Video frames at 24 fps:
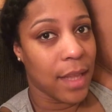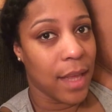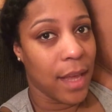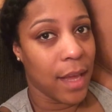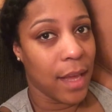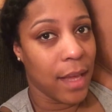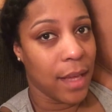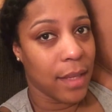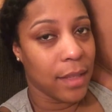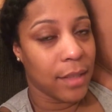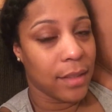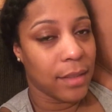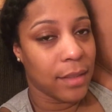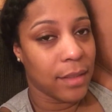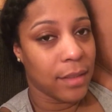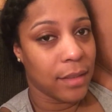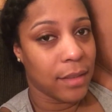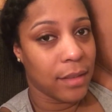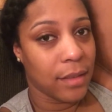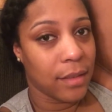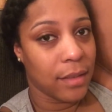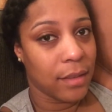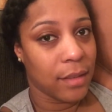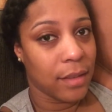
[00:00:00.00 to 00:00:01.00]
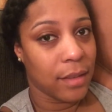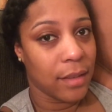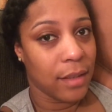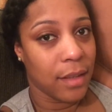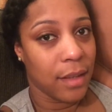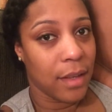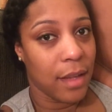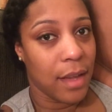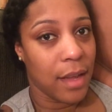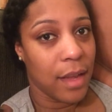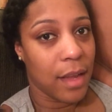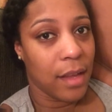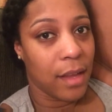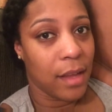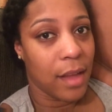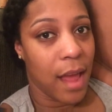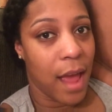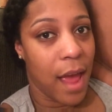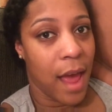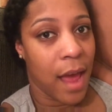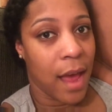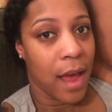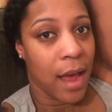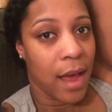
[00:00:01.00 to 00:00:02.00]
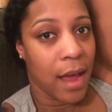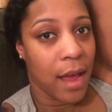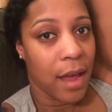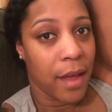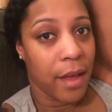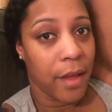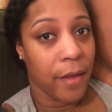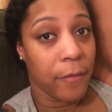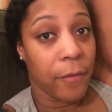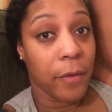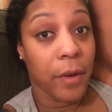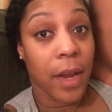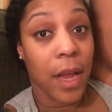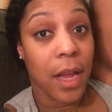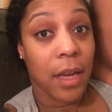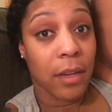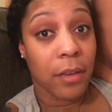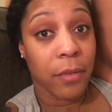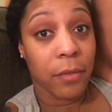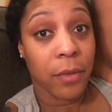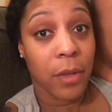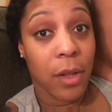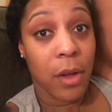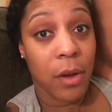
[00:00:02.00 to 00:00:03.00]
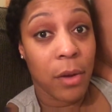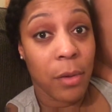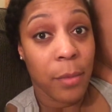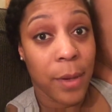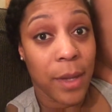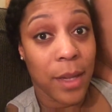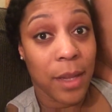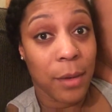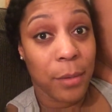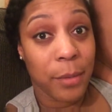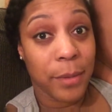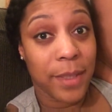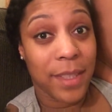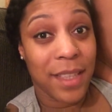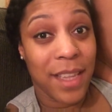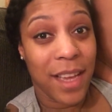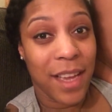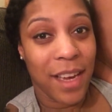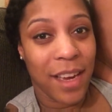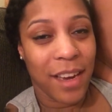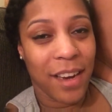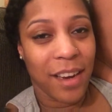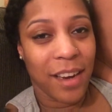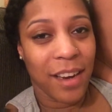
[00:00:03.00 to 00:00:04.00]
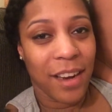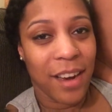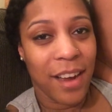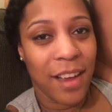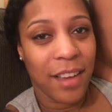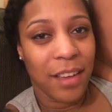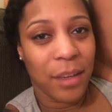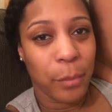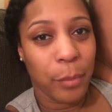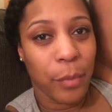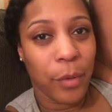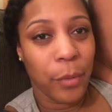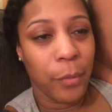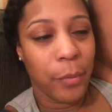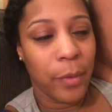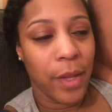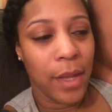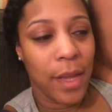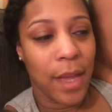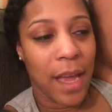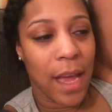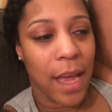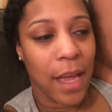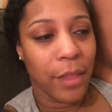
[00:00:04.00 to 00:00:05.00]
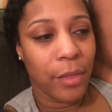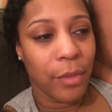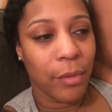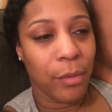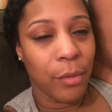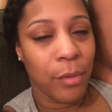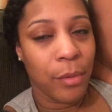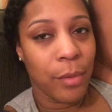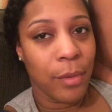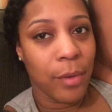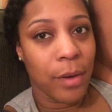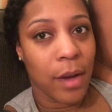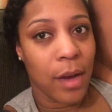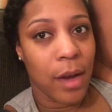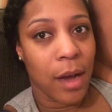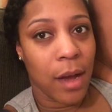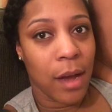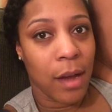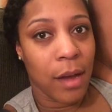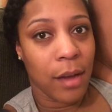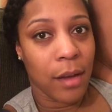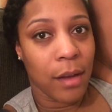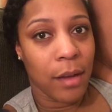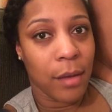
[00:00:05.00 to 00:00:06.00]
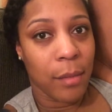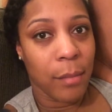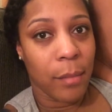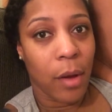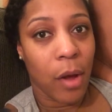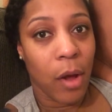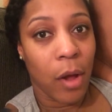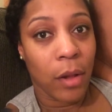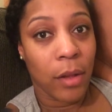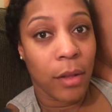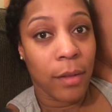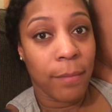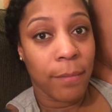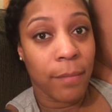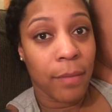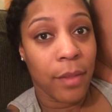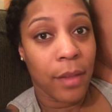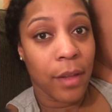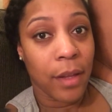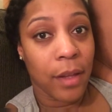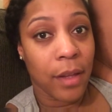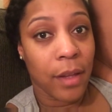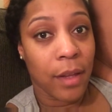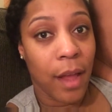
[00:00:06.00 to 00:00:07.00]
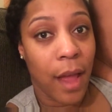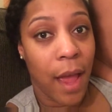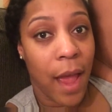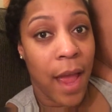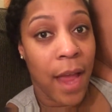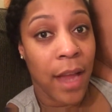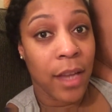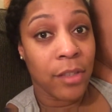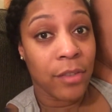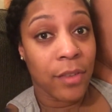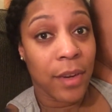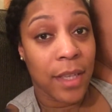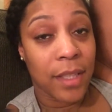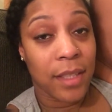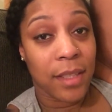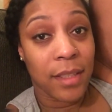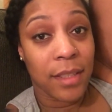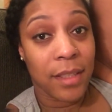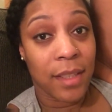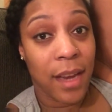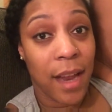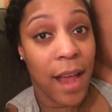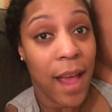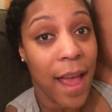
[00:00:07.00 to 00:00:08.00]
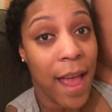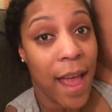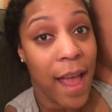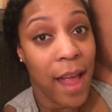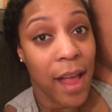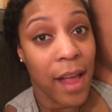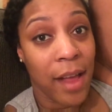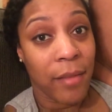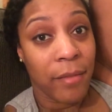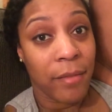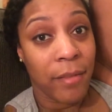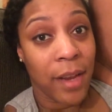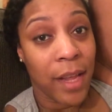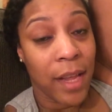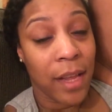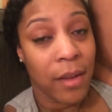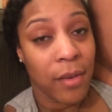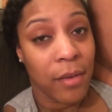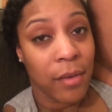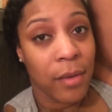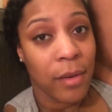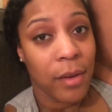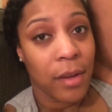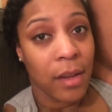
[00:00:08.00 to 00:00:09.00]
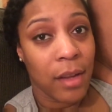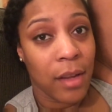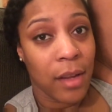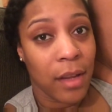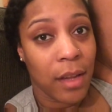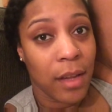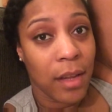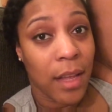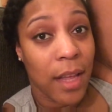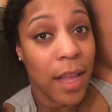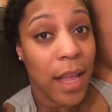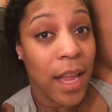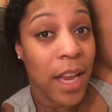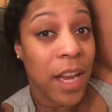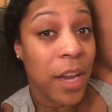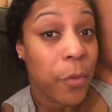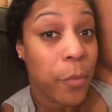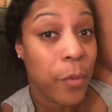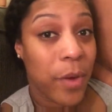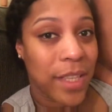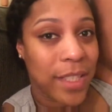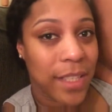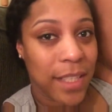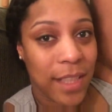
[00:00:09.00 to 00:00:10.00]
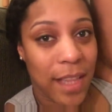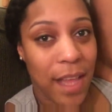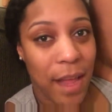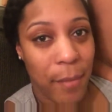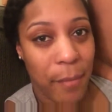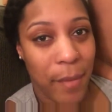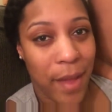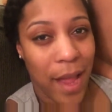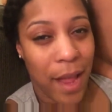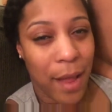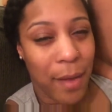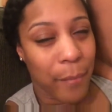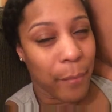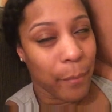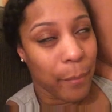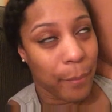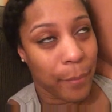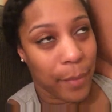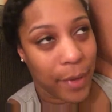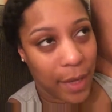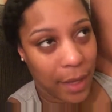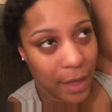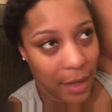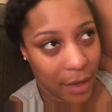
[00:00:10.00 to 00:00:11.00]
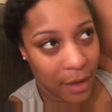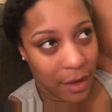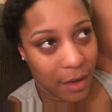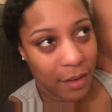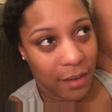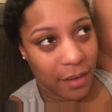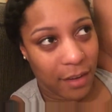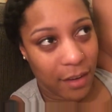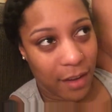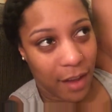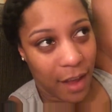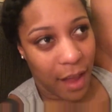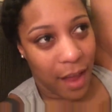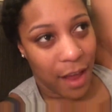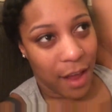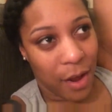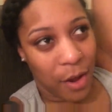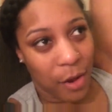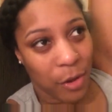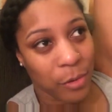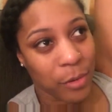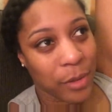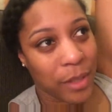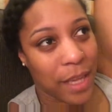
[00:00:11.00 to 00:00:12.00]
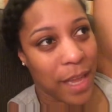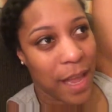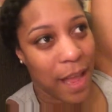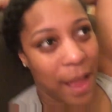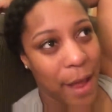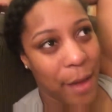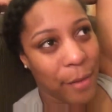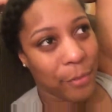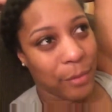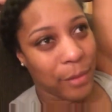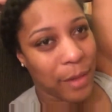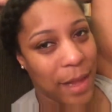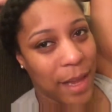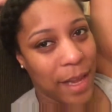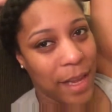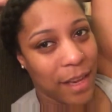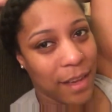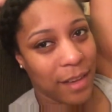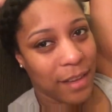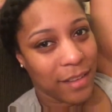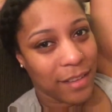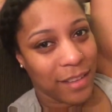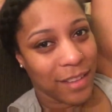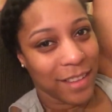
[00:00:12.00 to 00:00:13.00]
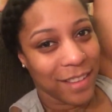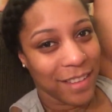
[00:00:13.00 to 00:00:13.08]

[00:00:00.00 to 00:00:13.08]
that I forgot to vlog while I was there. But we got through um, all of the addresses that I have now. And it wasn't that bad, but I only have like,